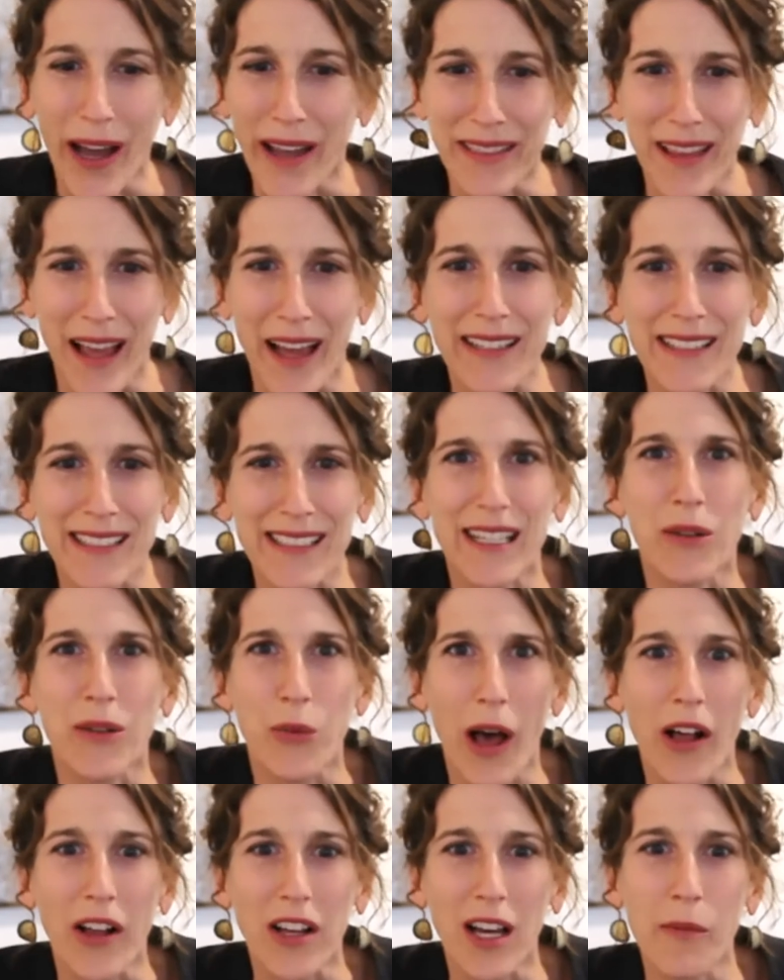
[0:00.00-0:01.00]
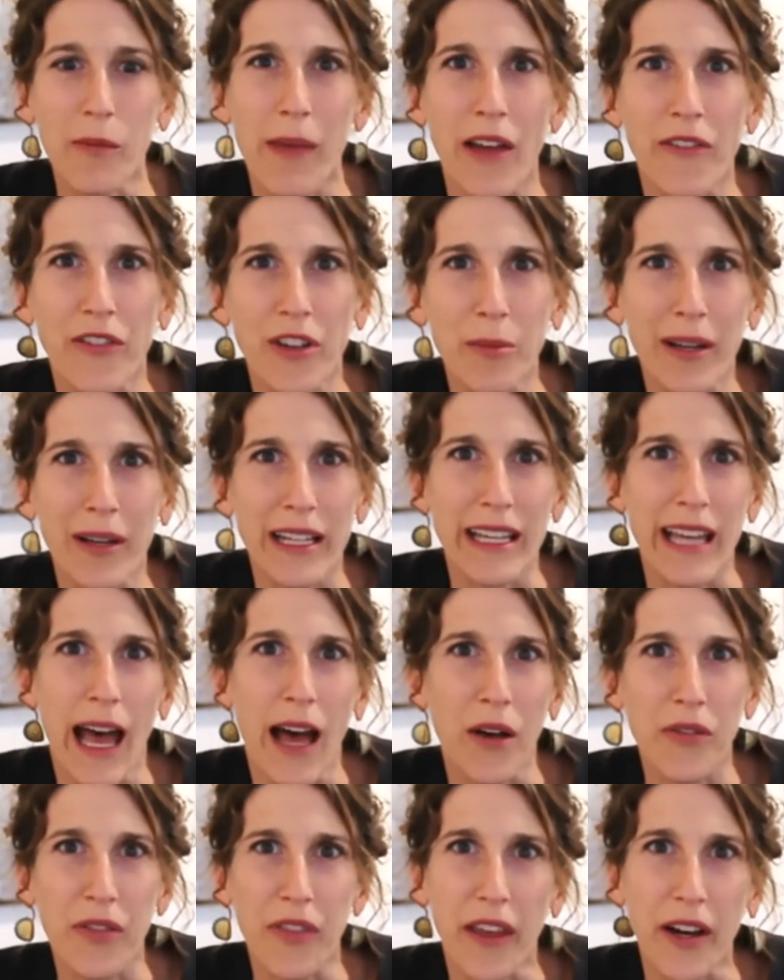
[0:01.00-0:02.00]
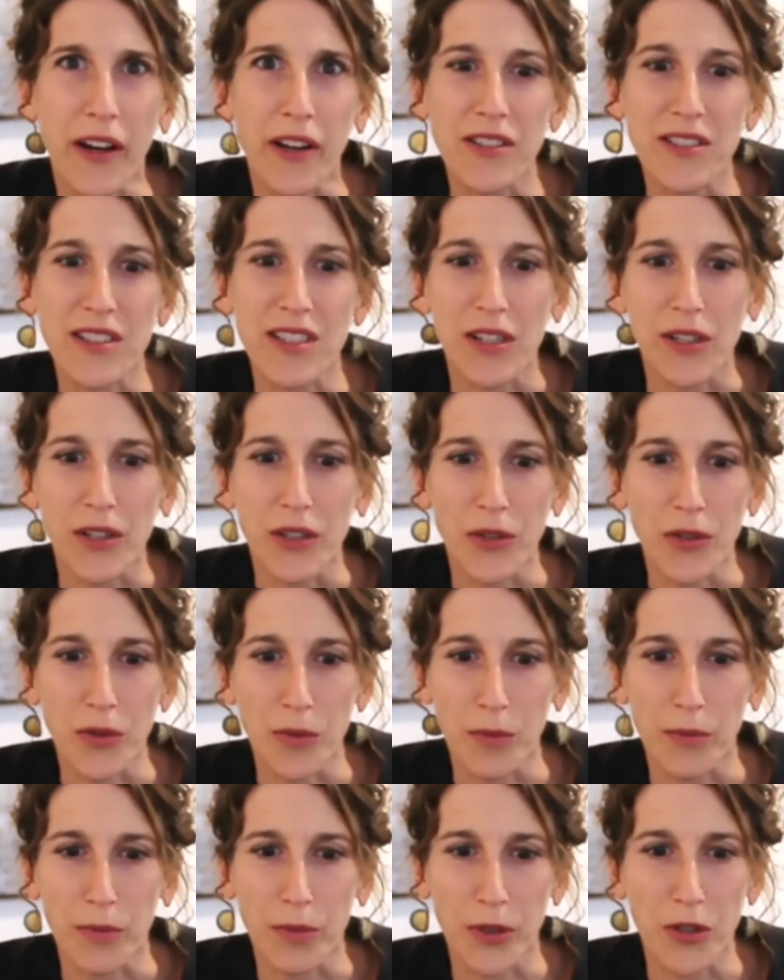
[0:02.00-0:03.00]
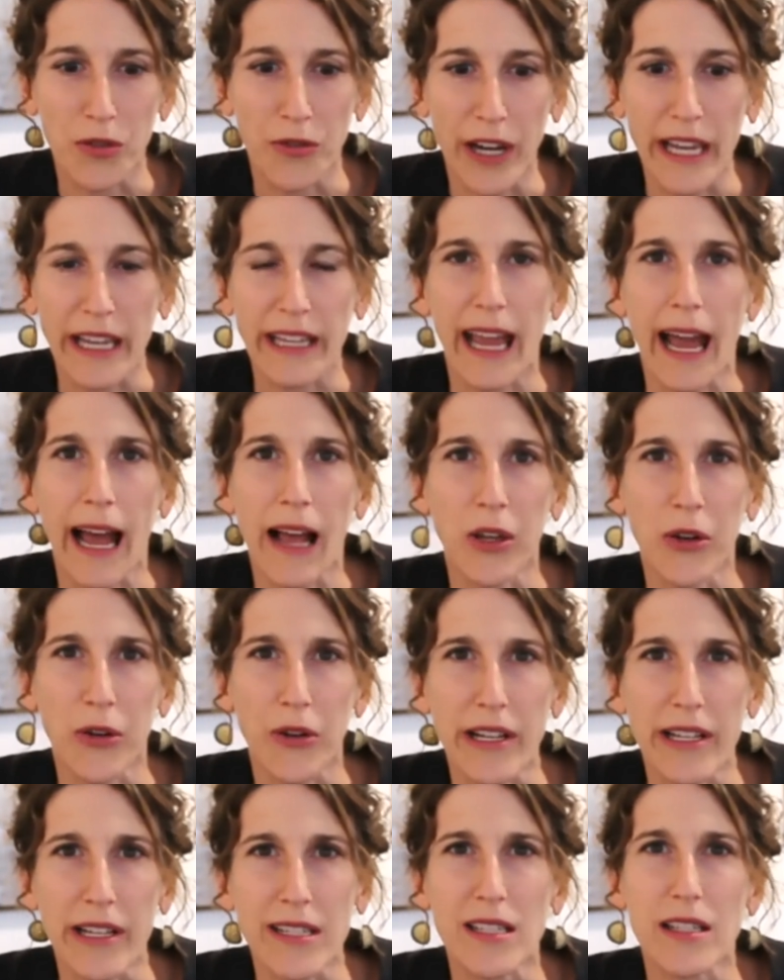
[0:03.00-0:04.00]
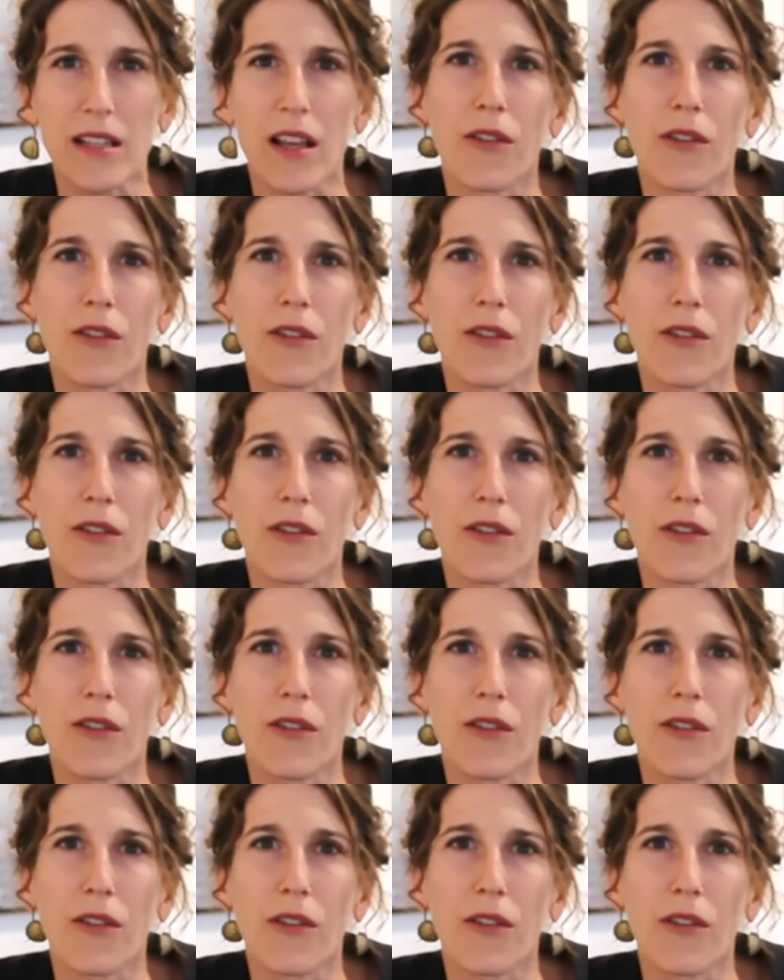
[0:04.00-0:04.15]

like to welcome everybody out there to BlueRainGallery's